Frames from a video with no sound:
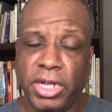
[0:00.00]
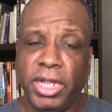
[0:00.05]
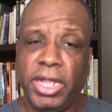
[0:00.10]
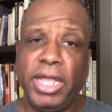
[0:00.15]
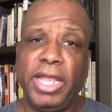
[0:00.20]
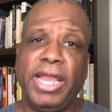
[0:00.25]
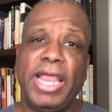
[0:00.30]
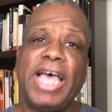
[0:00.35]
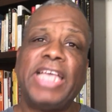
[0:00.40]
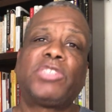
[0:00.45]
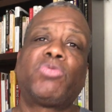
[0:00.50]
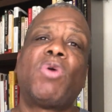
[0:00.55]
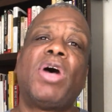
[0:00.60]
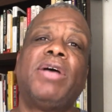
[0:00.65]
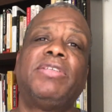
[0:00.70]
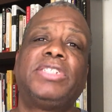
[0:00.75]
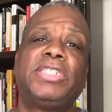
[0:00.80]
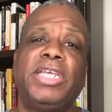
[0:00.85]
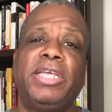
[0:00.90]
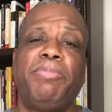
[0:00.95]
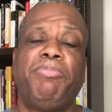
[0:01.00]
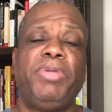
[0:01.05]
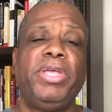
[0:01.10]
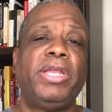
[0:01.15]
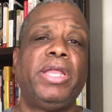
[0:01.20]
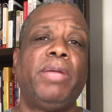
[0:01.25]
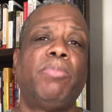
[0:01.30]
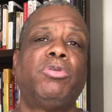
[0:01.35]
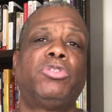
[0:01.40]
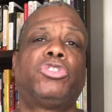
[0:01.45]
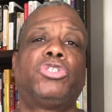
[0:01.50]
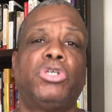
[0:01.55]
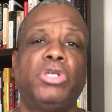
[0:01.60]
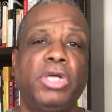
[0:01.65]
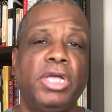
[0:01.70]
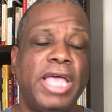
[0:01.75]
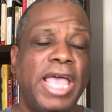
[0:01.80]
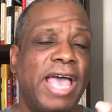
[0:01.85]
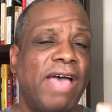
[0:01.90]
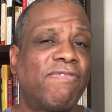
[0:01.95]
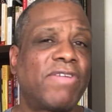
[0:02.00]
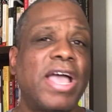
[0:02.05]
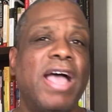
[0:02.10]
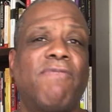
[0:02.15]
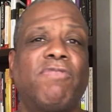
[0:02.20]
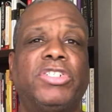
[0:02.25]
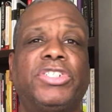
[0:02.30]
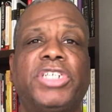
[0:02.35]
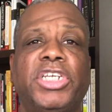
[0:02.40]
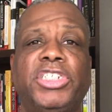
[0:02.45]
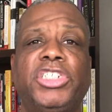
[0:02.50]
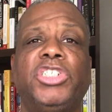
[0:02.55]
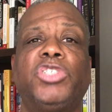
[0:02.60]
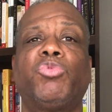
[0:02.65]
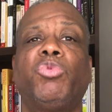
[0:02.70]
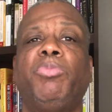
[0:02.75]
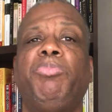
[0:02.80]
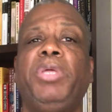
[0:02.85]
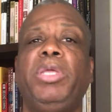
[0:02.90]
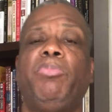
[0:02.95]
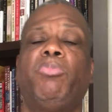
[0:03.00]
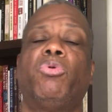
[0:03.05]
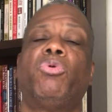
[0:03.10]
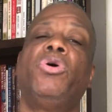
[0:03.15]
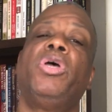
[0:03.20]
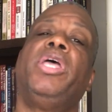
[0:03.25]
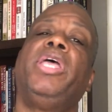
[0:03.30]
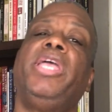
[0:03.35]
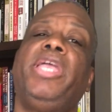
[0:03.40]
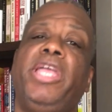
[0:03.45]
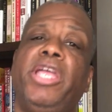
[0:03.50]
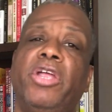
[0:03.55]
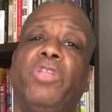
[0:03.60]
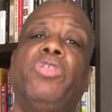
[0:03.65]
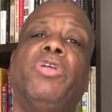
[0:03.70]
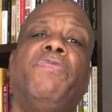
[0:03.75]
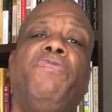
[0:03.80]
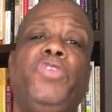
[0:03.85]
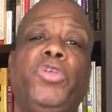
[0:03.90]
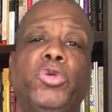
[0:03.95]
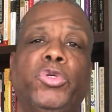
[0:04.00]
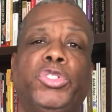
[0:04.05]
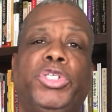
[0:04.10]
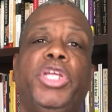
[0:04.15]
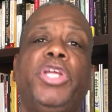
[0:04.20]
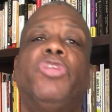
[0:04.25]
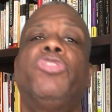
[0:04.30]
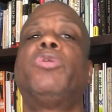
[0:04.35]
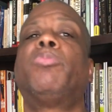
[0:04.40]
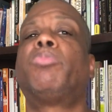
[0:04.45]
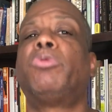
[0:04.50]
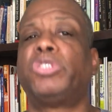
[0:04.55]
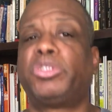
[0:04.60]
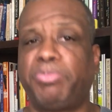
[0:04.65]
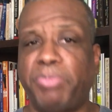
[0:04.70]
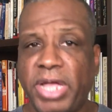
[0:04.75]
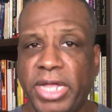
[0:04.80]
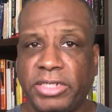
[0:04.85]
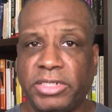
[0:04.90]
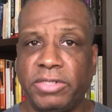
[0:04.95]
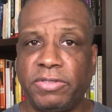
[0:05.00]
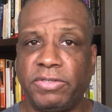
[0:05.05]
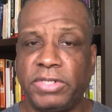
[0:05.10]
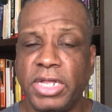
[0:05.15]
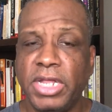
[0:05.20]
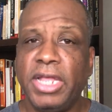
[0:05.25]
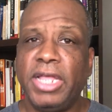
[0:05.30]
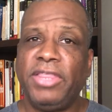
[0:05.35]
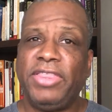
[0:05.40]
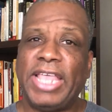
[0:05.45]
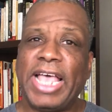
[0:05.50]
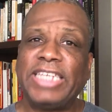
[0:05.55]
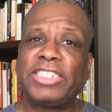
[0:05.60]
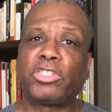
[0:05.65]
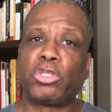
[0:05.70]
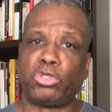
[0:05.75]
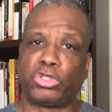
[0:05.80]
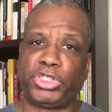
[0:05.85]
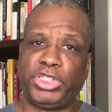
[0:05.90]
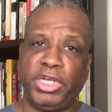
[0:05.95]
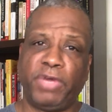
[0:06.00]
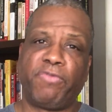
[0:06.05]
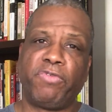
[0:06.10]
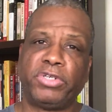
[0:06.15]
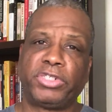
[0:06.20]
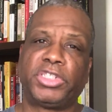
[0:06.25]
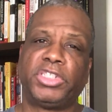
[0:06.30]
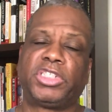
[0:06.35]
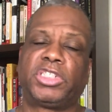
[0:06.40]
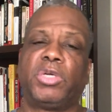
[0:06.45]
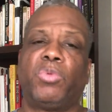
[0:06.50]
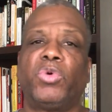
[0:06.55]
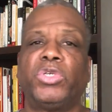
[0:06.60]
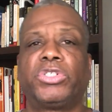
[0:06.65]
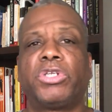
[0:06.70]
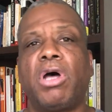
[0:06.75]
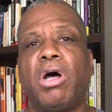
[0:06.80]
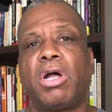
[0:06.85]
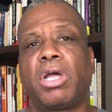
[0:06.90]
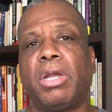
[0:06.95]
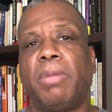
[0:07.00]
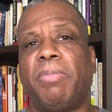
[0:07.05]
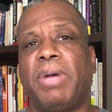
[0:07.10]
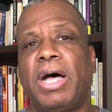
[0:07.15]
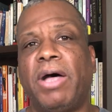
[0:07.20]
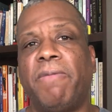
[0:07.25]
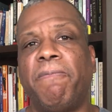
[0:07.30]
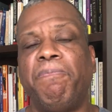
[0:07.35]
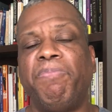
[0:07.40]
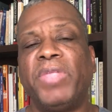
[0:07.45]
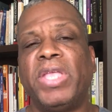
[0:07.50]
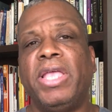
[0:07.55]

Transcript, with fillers: And that's why I said being able to have conversations with people, hear their views, hear their perspectives. That's those differences that we're talking about.